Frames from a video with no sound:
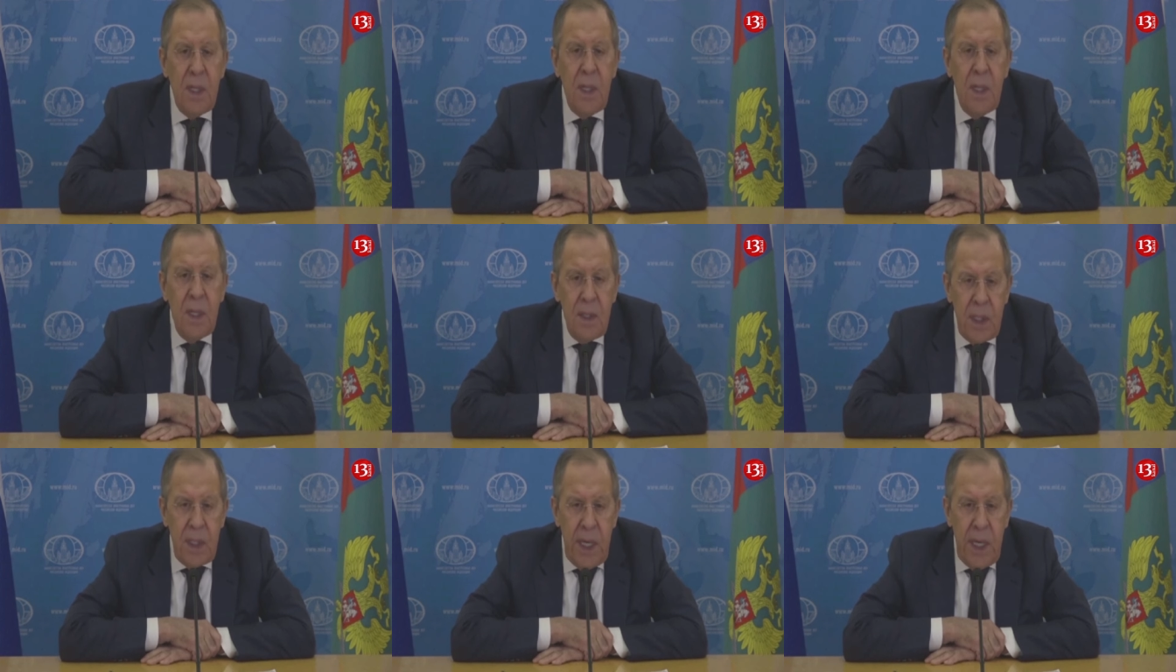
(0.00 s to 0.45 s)

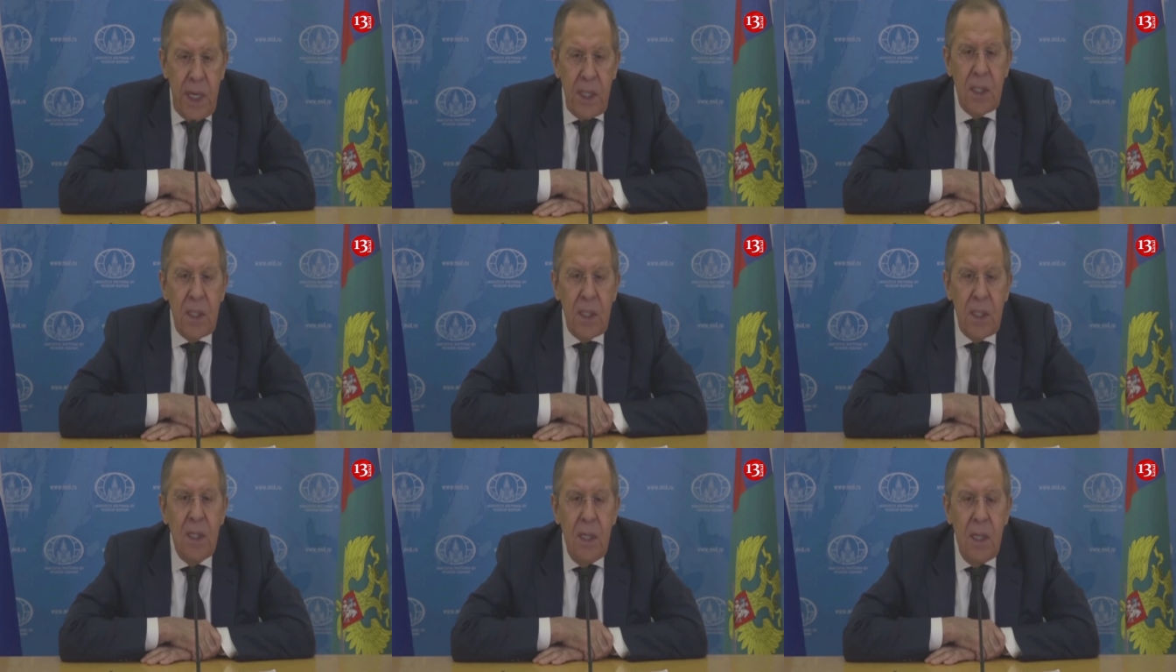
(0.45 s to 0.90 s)
uh,
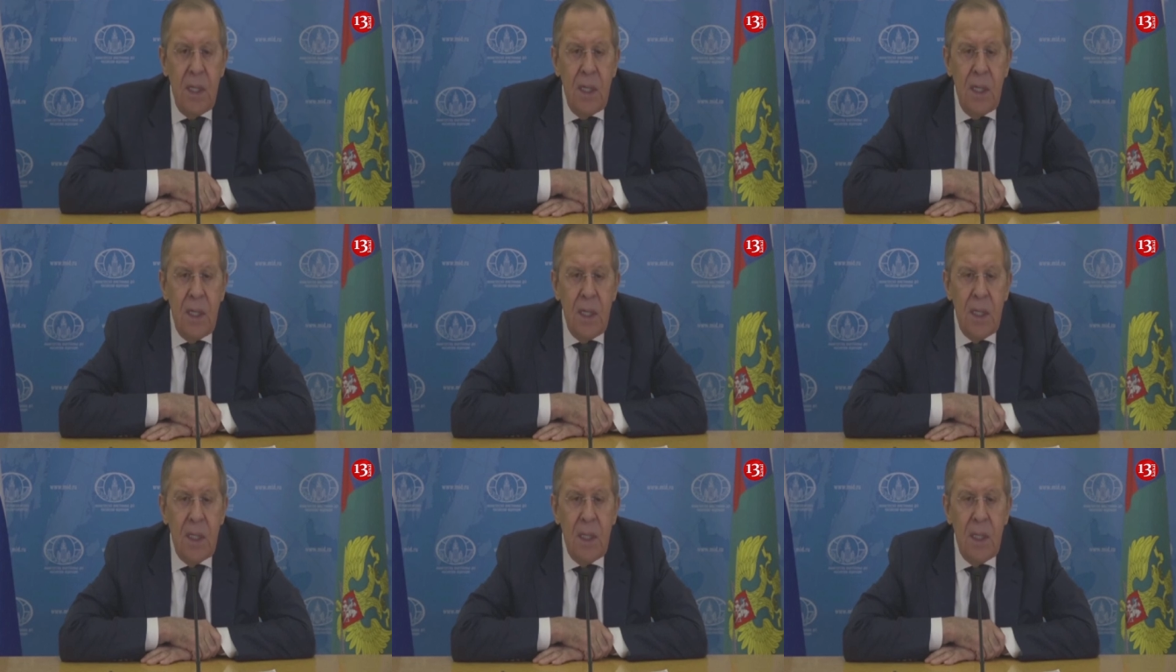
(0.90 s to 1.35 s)
after
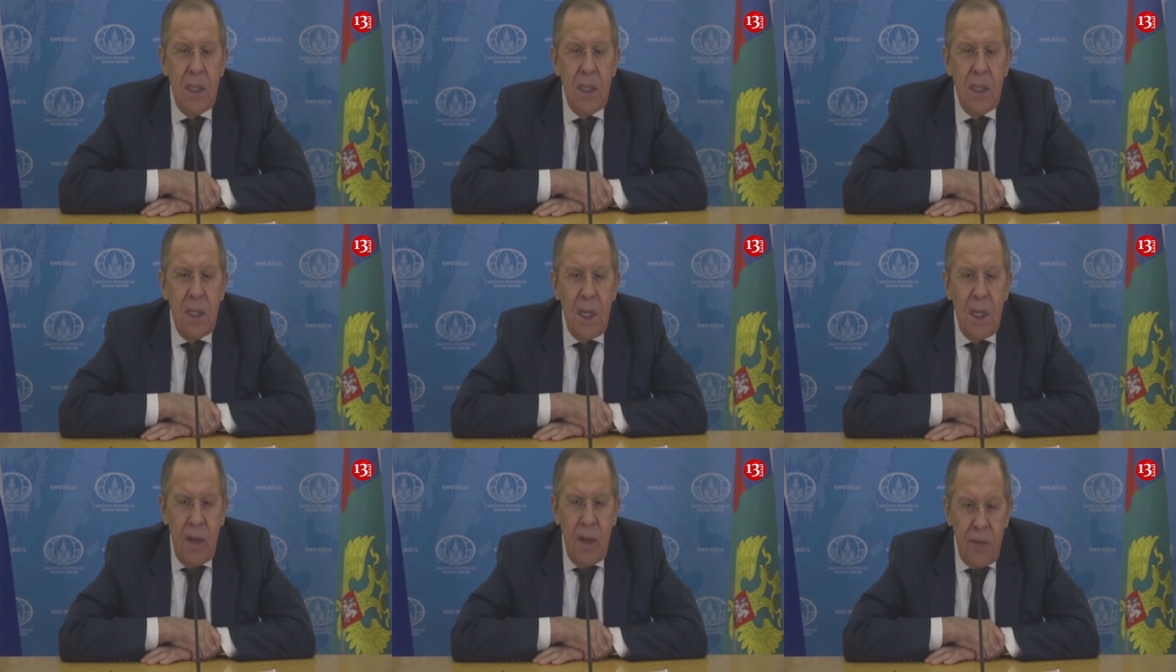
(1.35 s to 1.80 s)
the
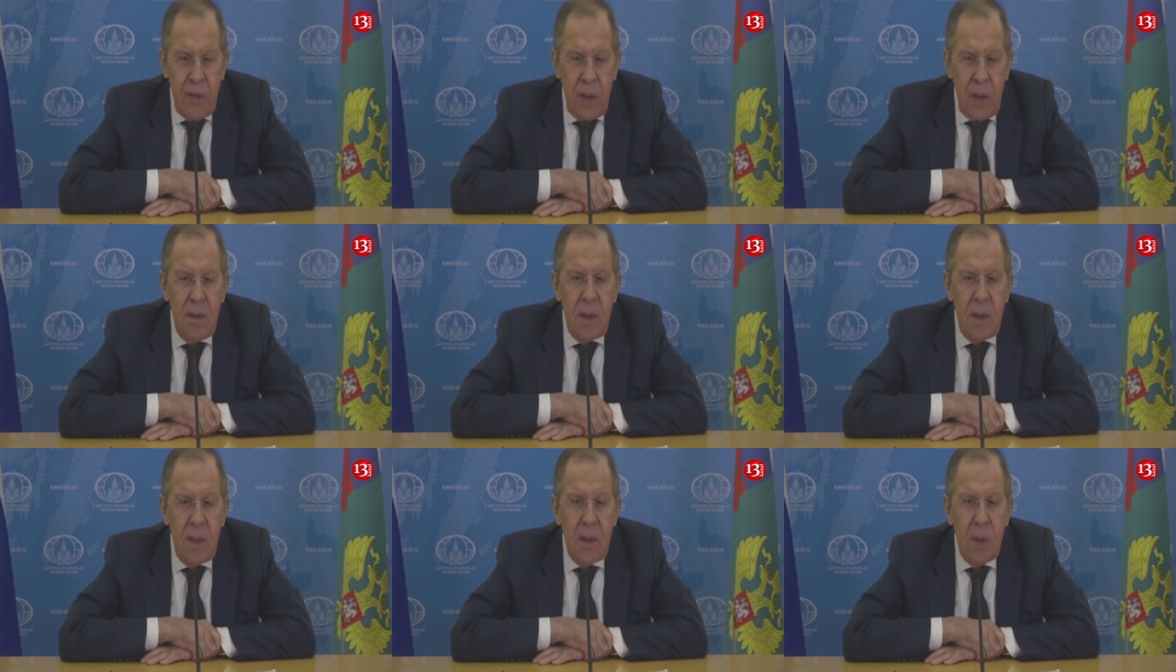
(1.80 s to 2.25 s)
war has
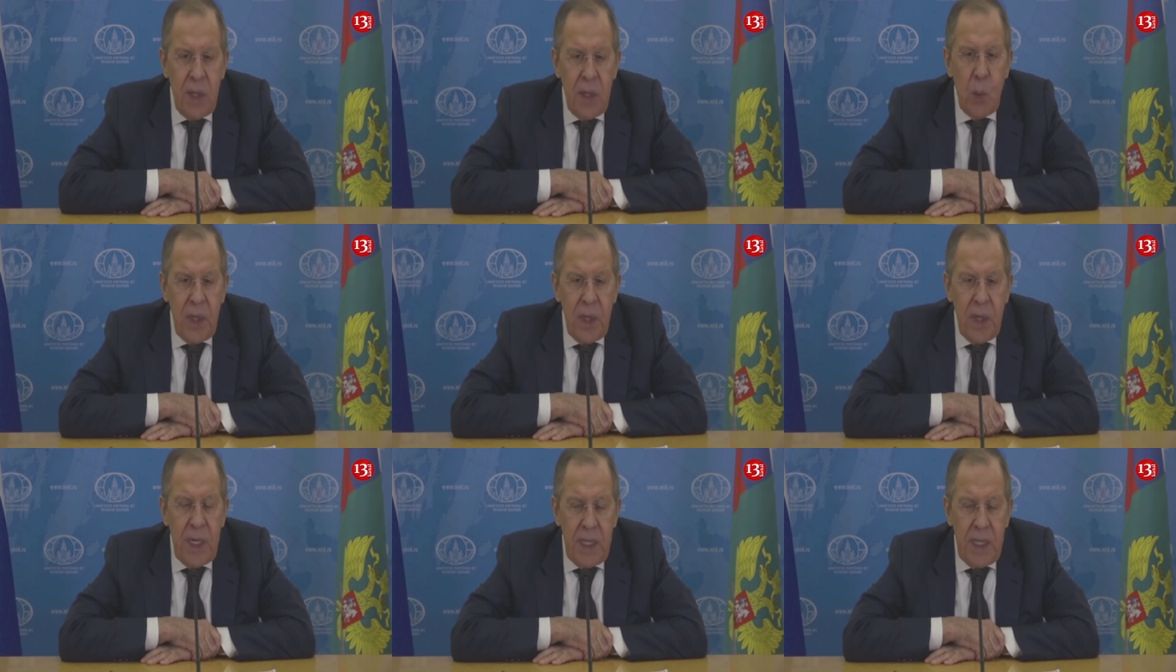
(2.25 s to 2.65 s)
finished.